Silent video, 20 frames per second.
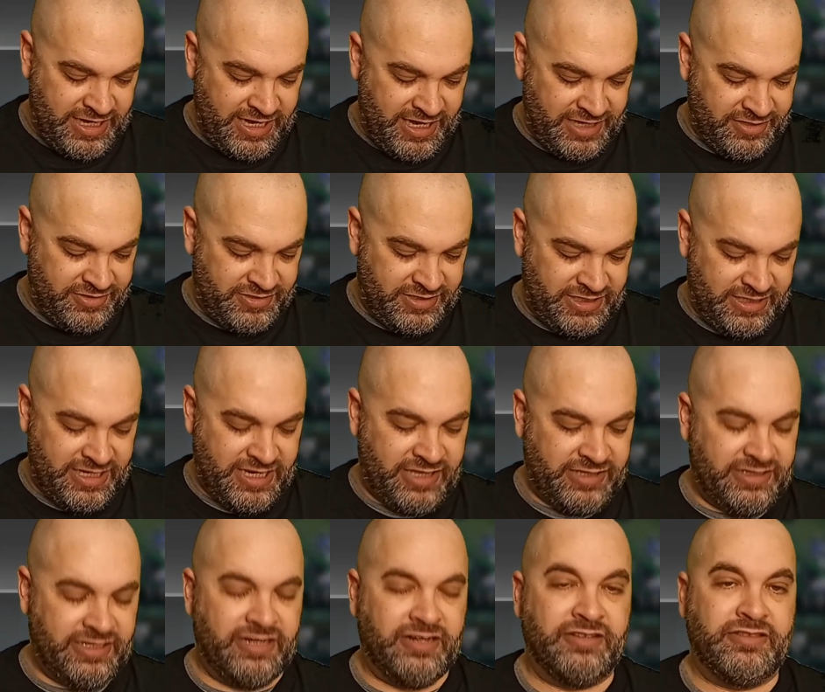and you see
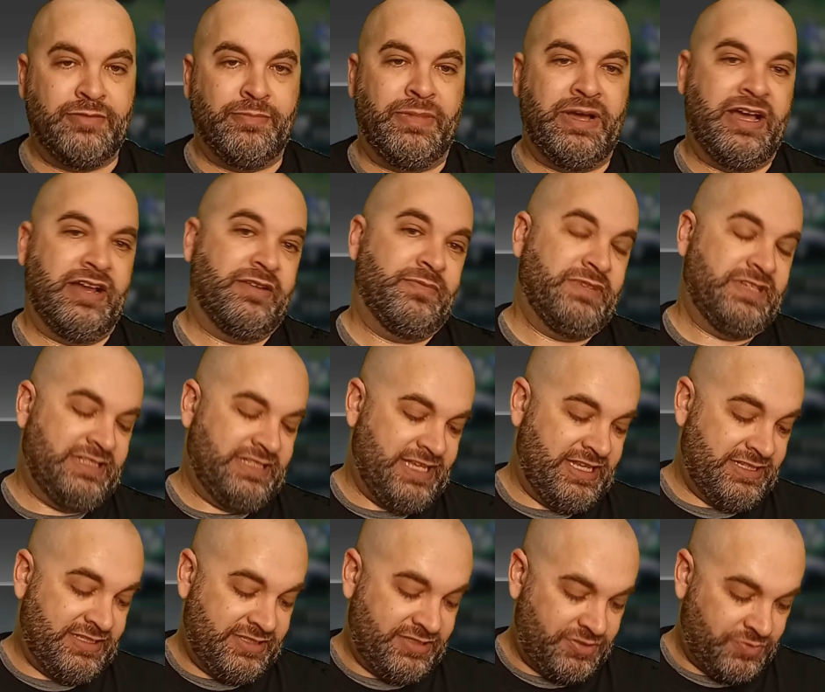down there at the bottom it
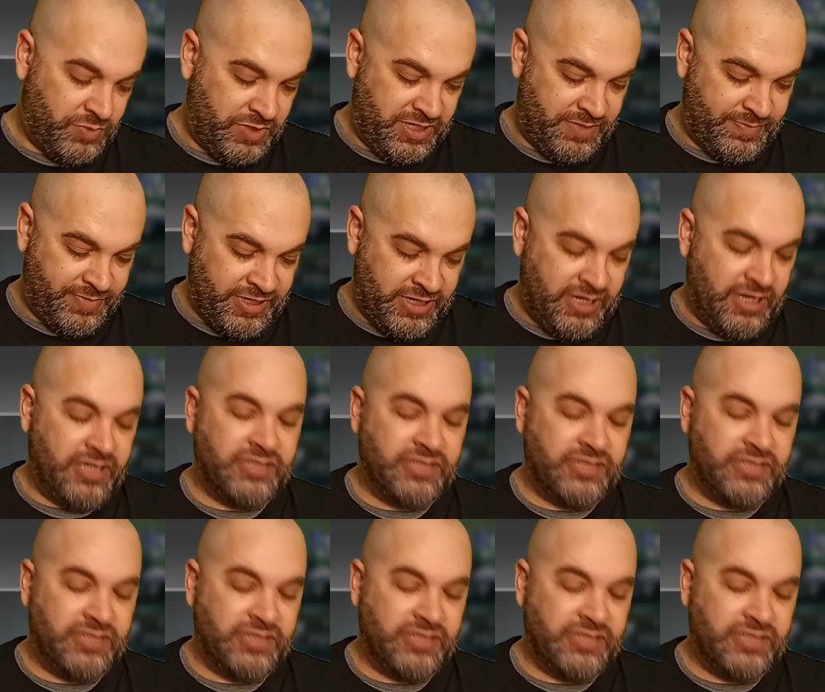says sweep.